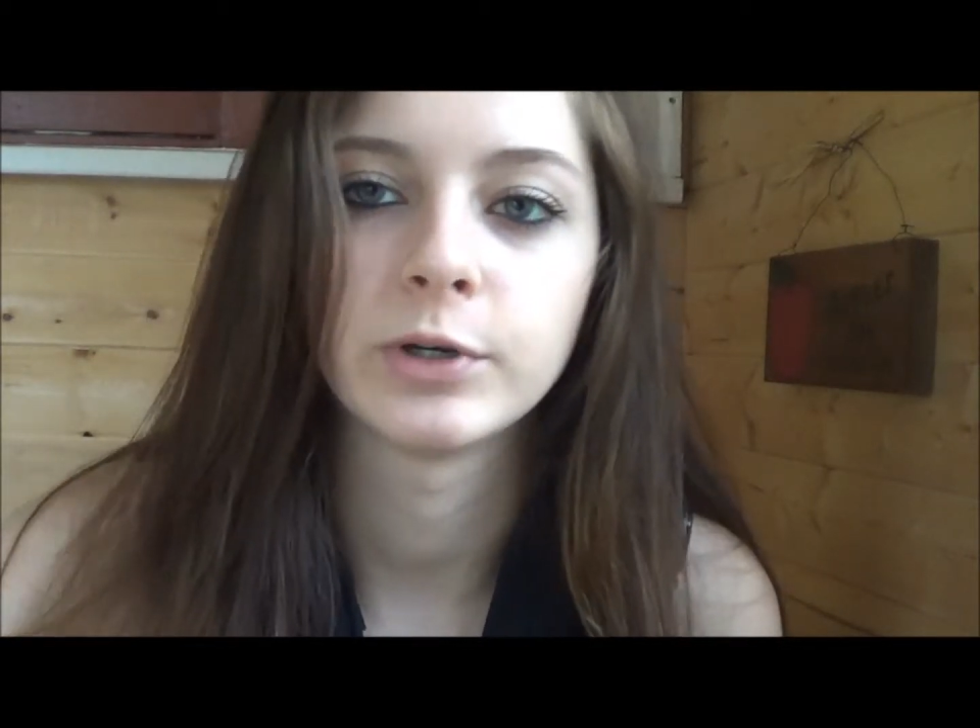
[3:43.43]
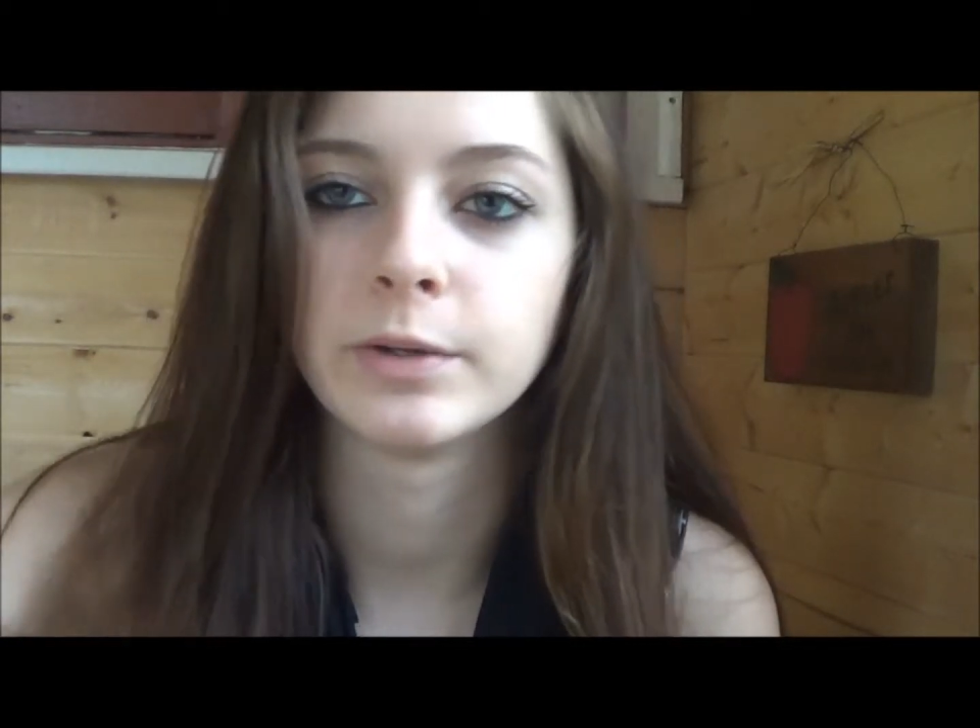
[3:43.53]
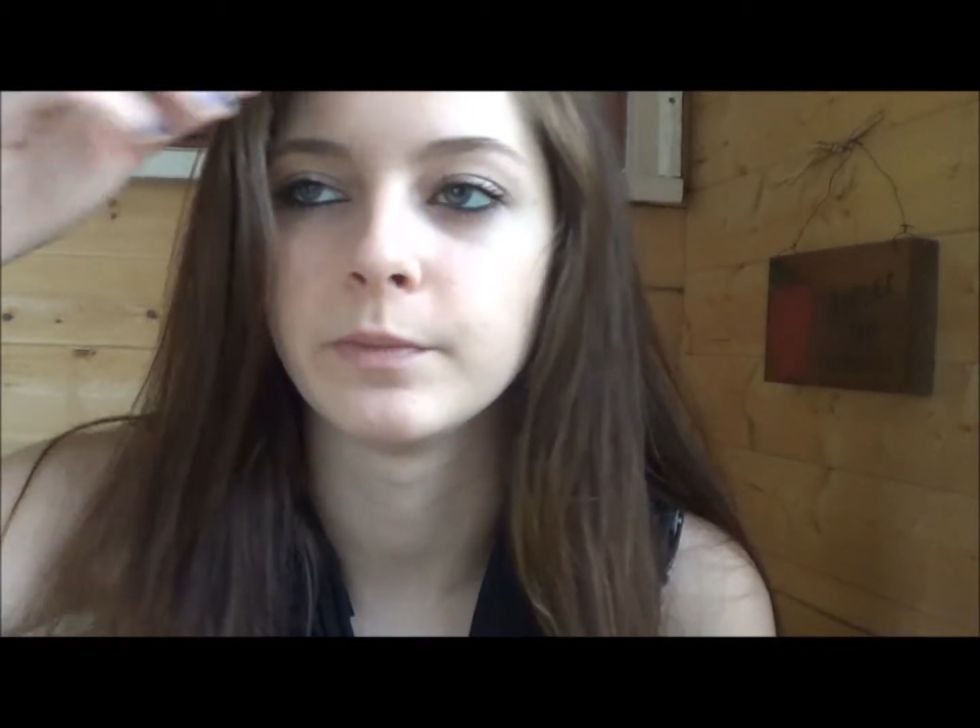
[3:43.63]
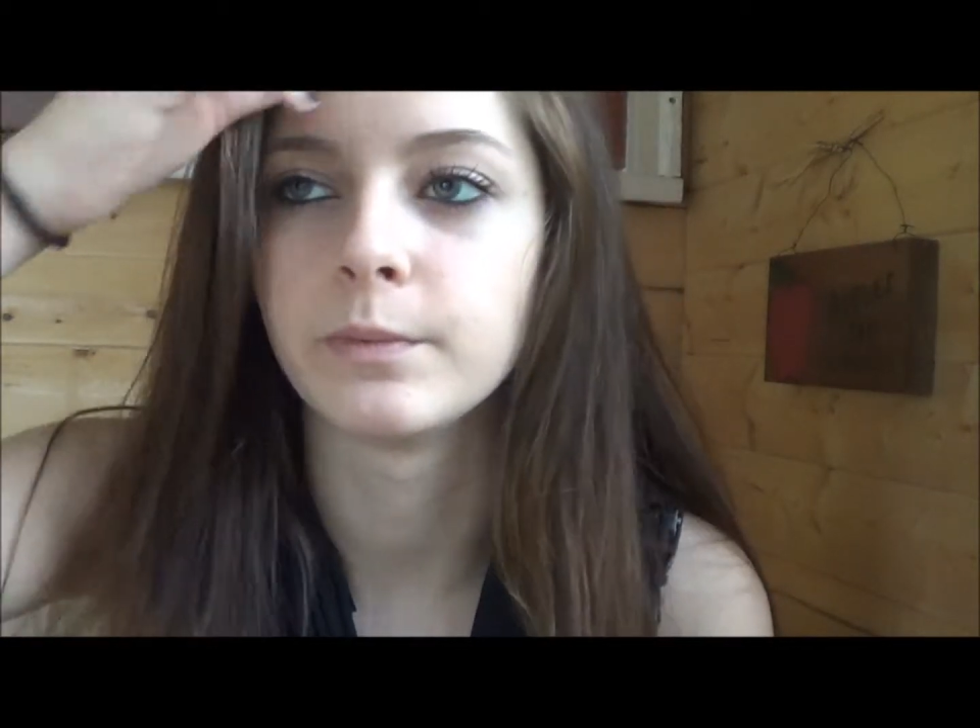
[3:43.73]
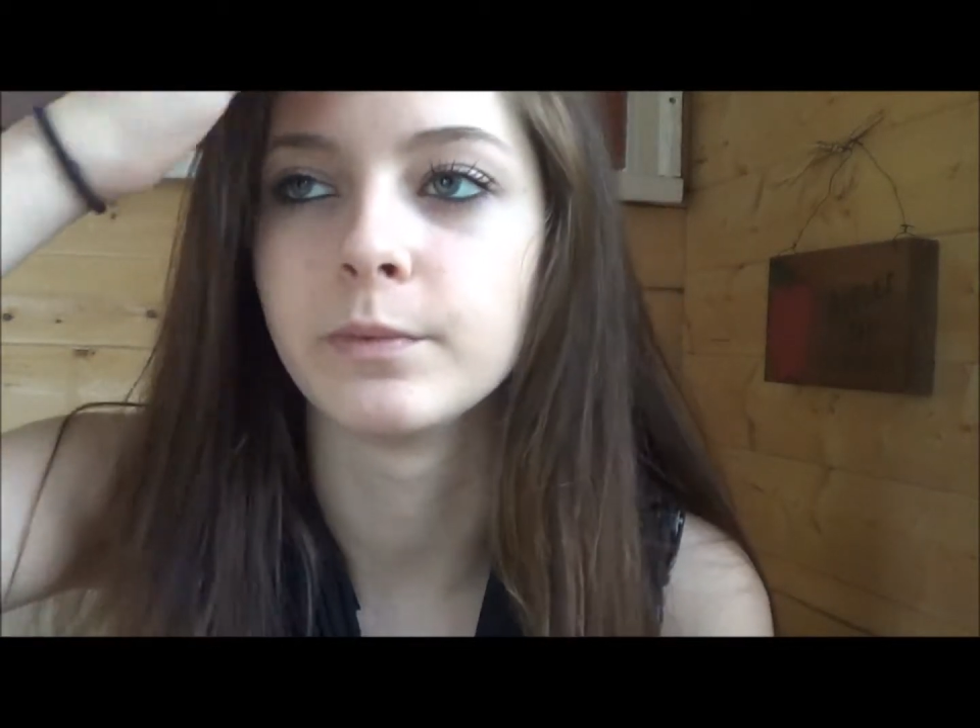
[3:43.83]

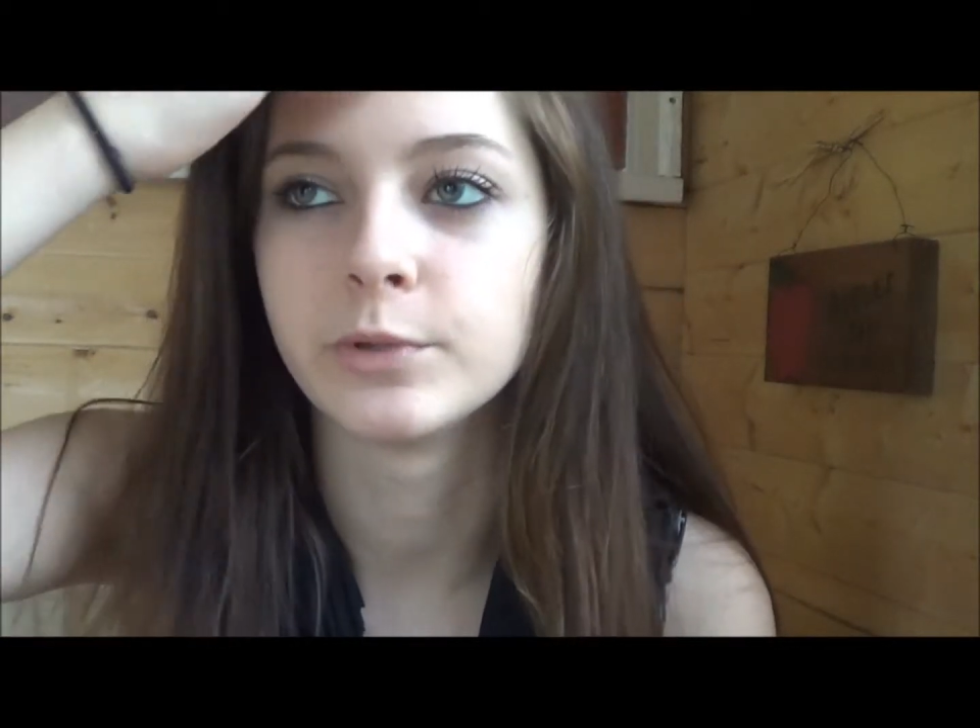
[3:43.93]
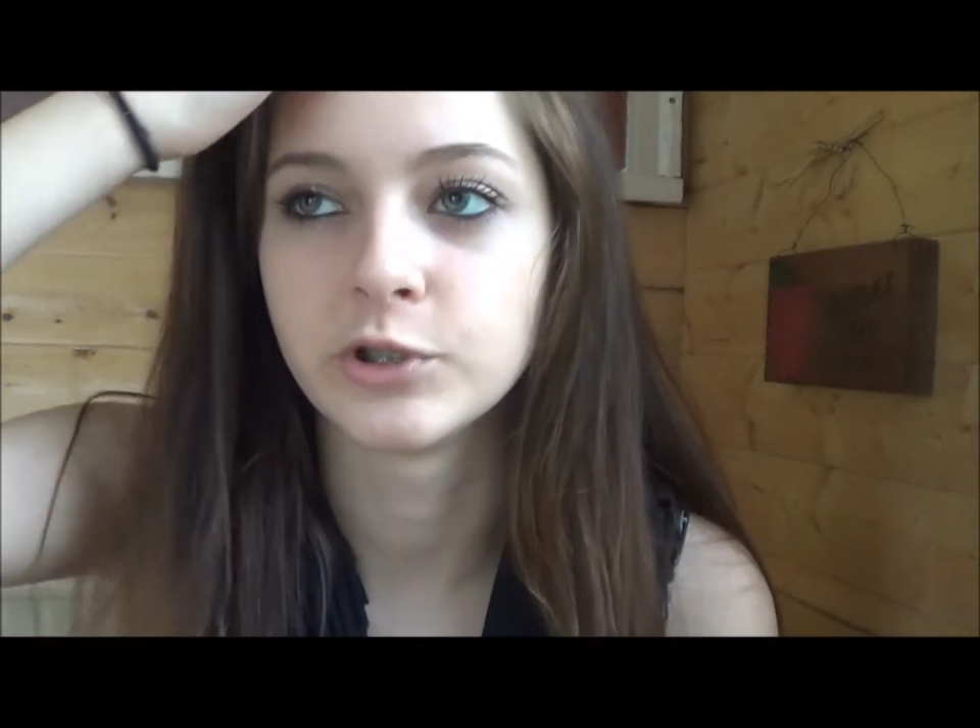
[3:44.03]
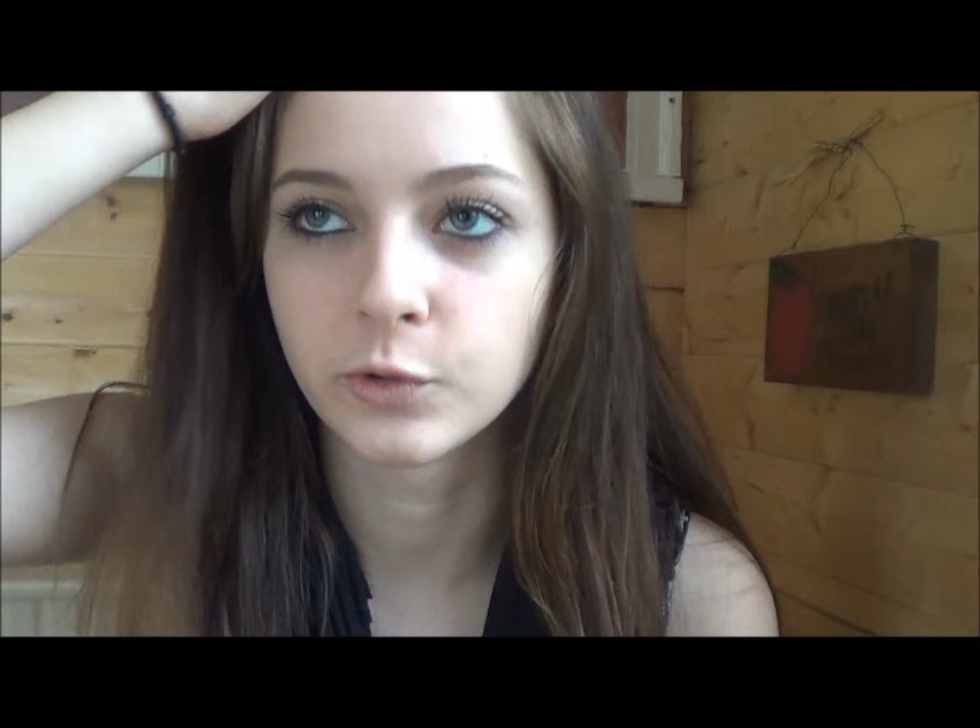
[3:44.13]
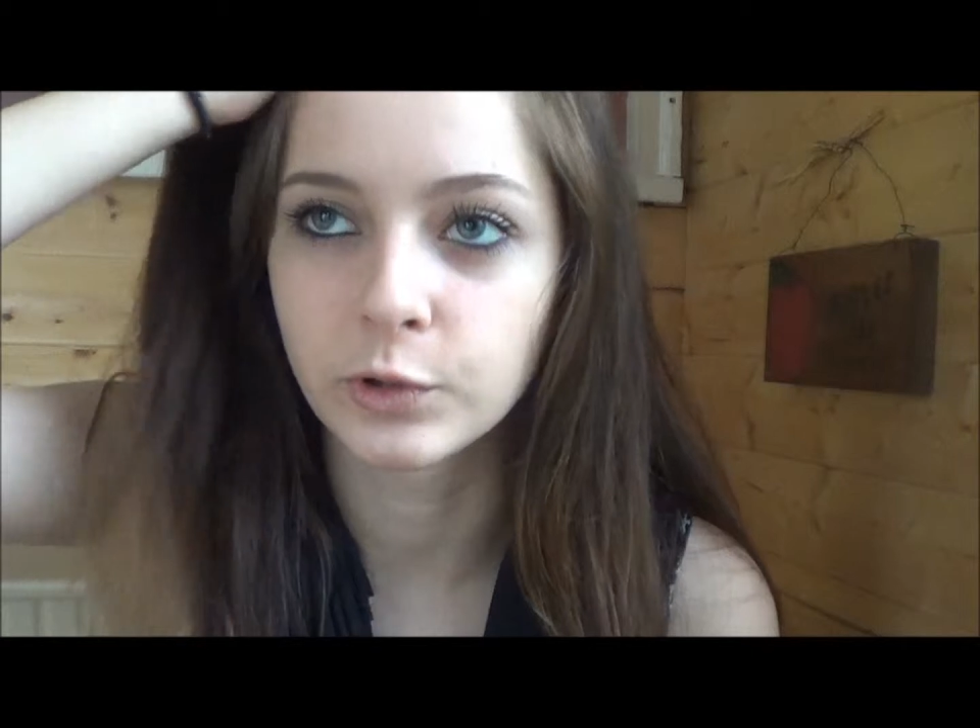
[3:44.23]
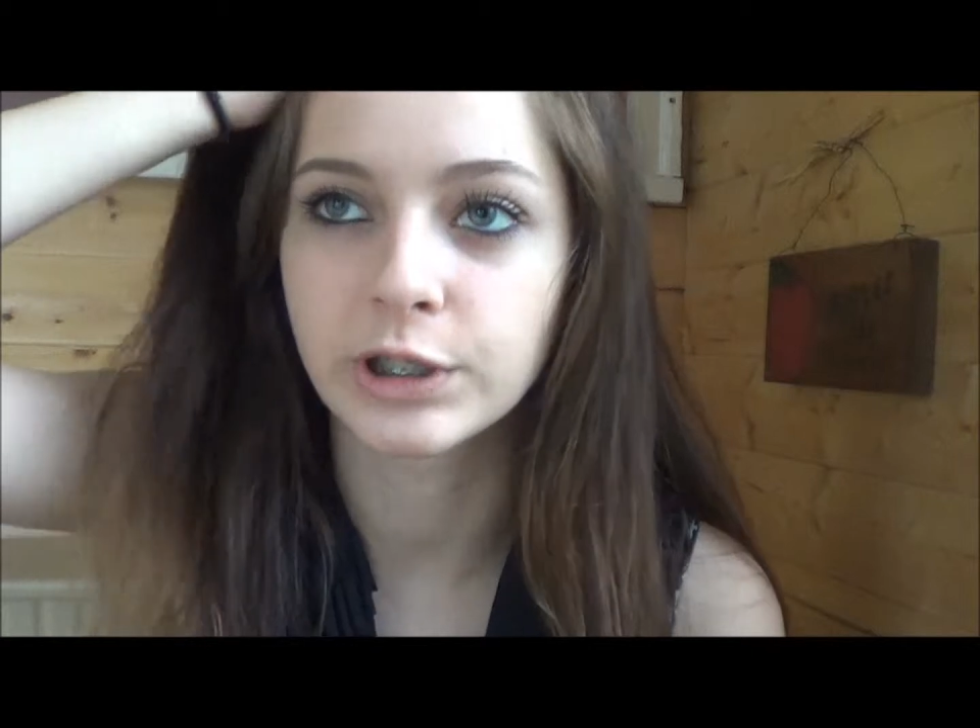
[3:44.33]
but the
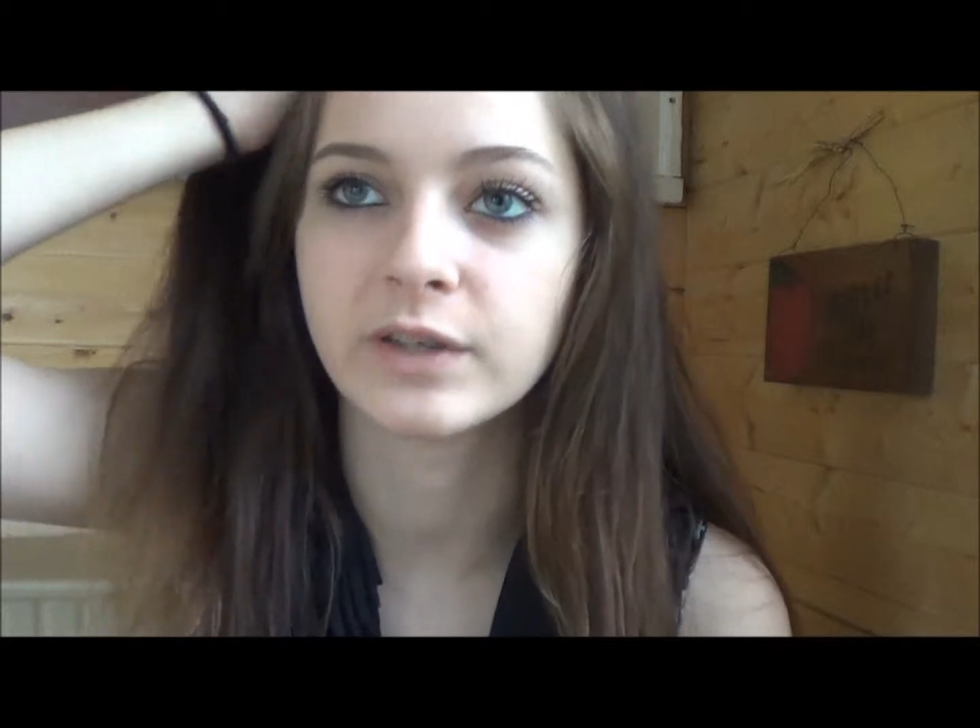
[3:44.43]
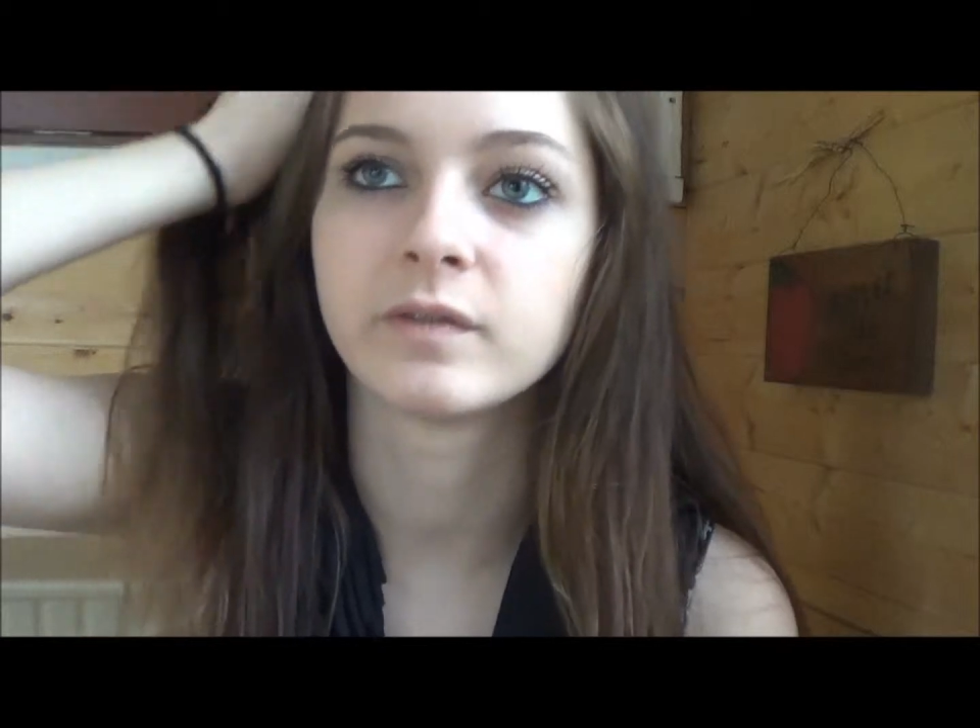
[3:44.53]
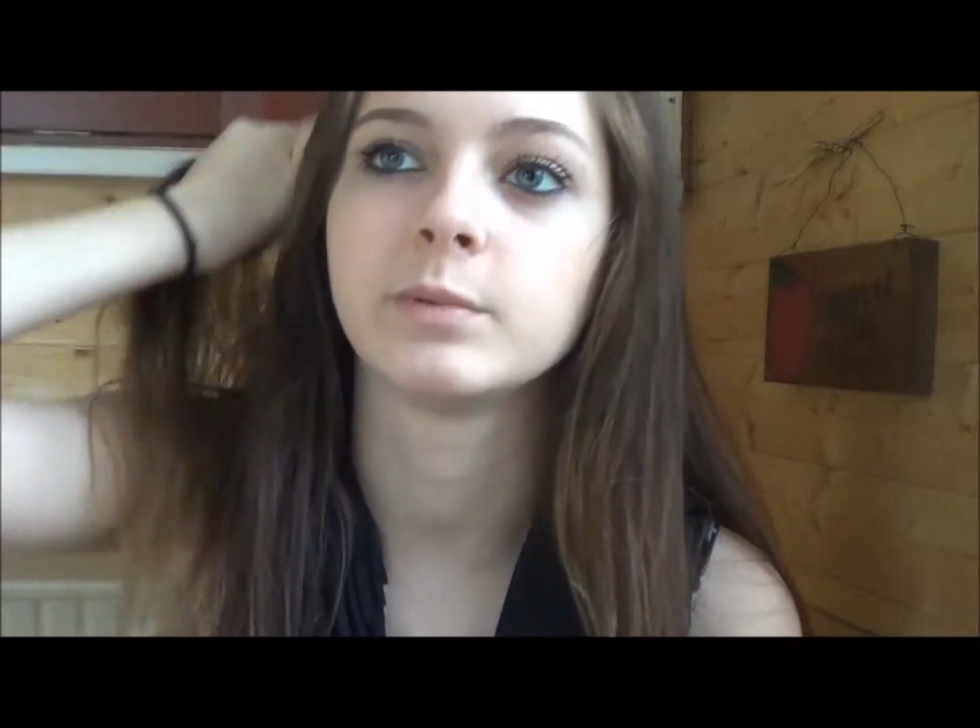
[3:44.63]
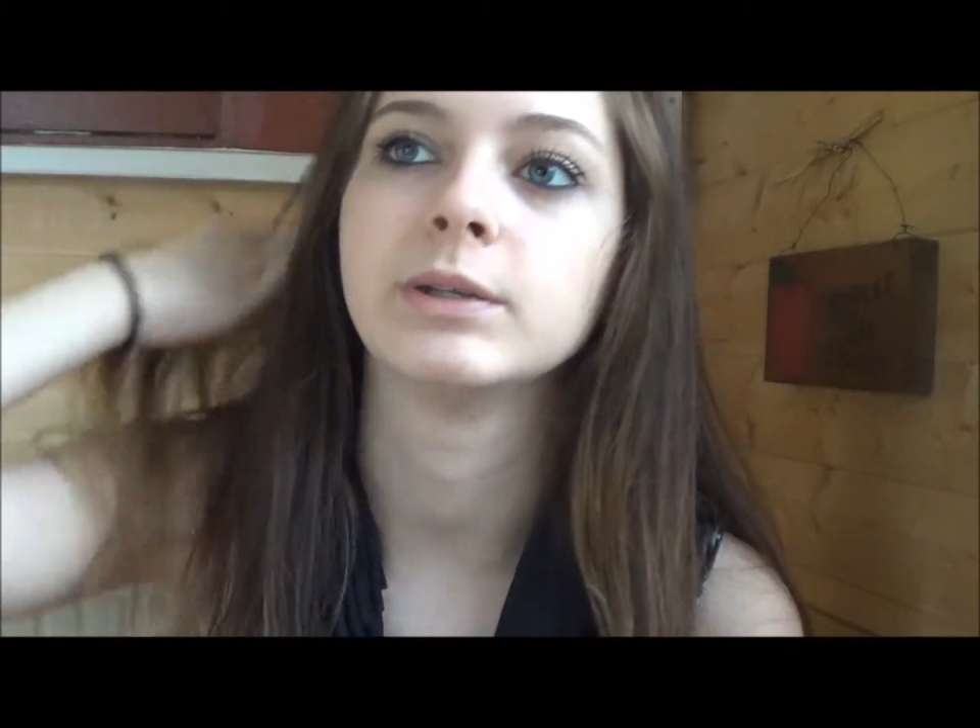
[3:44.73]
majority of the